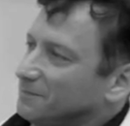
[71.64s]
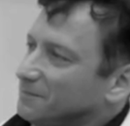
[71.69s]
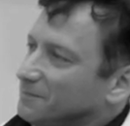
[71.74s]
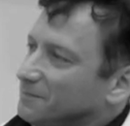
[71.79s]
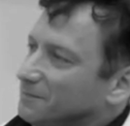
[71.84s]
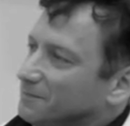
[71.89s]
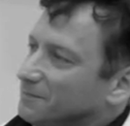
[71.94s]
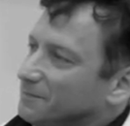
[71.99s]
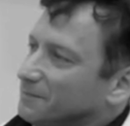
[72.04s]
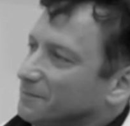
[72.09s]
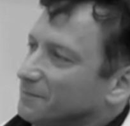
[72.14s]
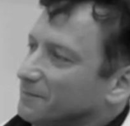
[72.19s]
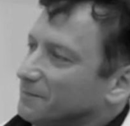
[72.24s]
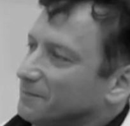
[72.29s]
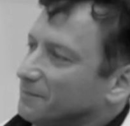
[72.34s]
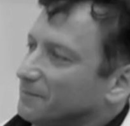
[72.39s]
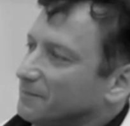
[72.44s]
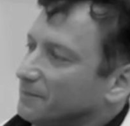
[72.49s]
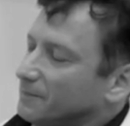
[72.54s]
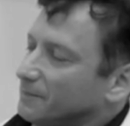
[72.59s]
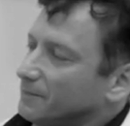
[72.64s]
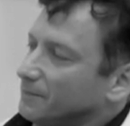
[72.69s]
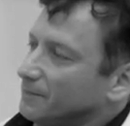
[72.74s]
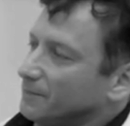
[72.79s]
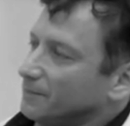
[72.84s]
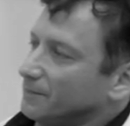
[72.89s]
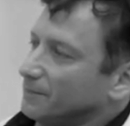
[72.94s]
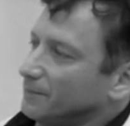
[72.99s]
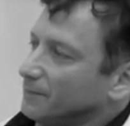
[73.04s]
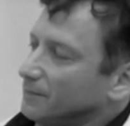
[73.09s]

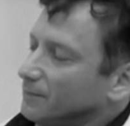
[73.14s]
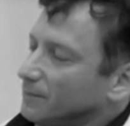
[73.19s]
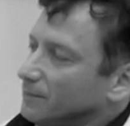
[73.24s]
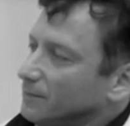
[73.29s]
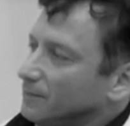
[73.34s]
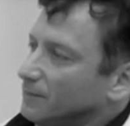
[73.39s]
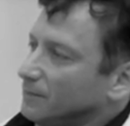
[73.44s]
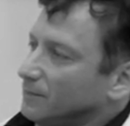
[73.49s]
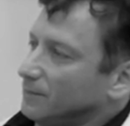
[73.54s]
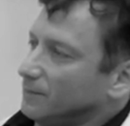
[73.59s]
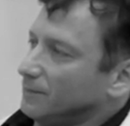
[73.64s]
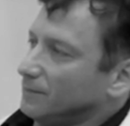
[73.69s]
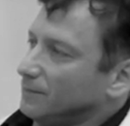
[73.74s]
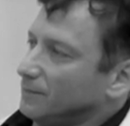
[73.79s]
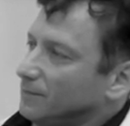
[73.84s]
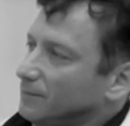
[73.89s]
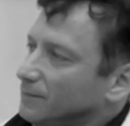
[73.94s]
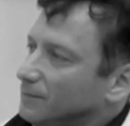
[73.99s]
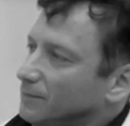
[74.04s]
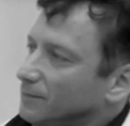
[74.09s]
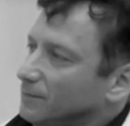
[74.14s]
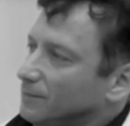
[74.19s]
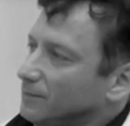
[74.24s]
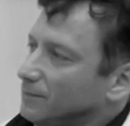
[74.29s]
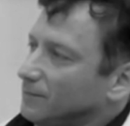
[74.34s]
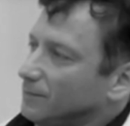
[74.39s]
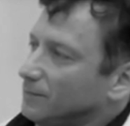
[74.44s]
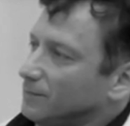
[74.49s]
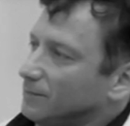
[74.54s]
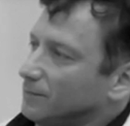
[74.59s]

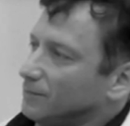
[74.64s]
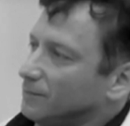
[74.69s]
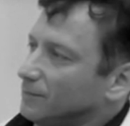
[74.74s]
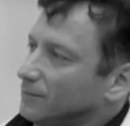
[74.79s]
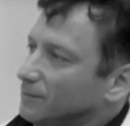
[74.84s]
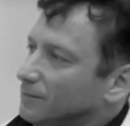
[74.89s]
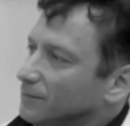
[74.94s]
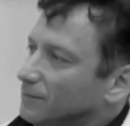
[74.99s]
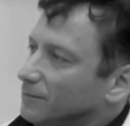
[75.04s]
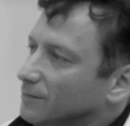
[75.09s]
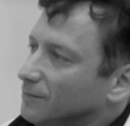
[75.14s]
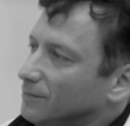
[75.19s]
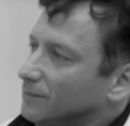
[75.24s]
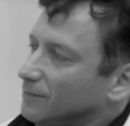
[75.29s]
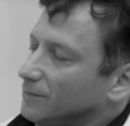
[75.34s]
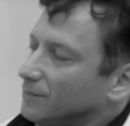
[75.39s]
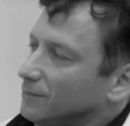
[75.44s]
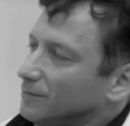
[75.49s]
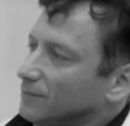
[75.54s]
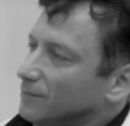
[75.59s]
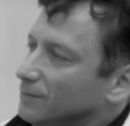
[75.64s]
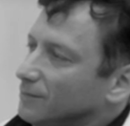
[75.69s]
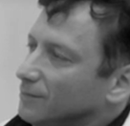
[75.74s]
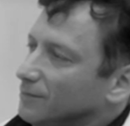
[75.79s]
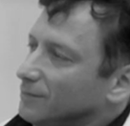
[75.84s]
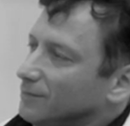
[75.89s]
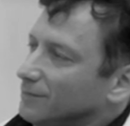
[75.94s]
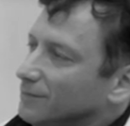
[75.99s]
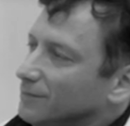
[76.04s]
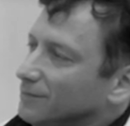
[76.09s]

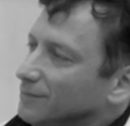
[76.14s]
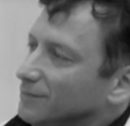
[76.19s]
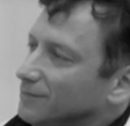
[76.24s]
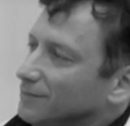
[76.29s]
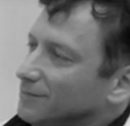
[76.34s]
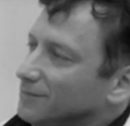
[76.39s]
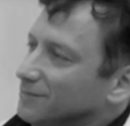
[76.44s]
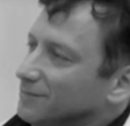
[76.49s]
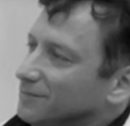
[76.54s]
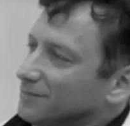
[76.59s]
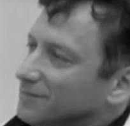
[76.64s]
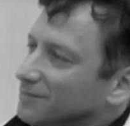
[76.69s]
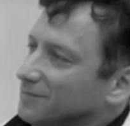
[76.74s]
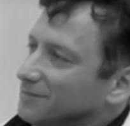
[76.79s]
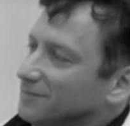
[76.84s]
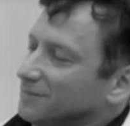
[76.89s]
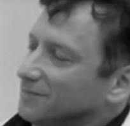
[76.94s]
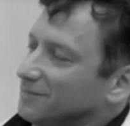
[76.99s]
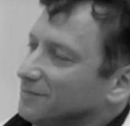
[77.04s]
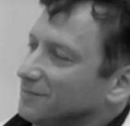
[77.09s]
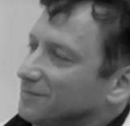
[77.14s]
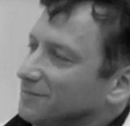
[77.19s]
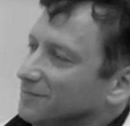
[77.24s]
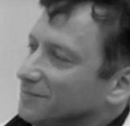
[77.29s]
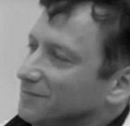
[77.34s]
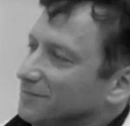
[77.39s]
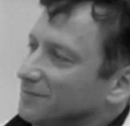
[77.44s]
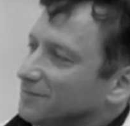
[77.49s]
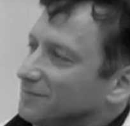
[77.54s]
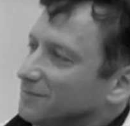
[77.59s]

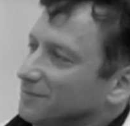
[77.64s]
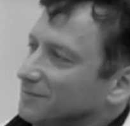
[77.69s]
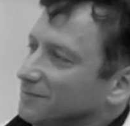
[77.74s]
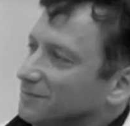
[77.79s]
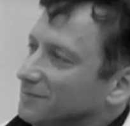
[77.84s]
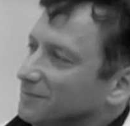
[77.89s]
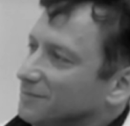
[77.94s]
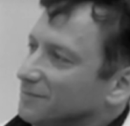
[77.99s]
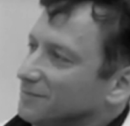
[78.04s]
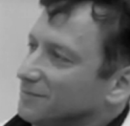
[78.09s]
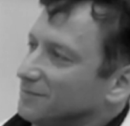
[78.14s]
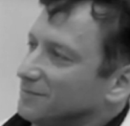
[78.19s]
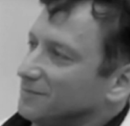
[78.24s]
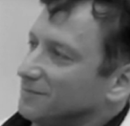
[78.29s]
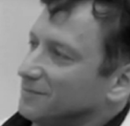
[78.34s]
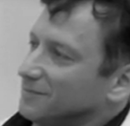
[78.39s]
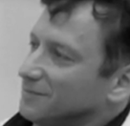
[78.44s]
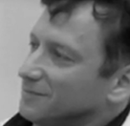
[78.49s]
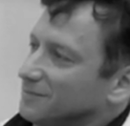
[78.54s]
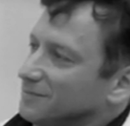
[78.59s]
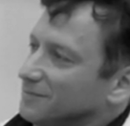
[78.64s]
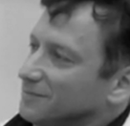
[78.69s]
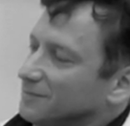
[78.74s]
(silent)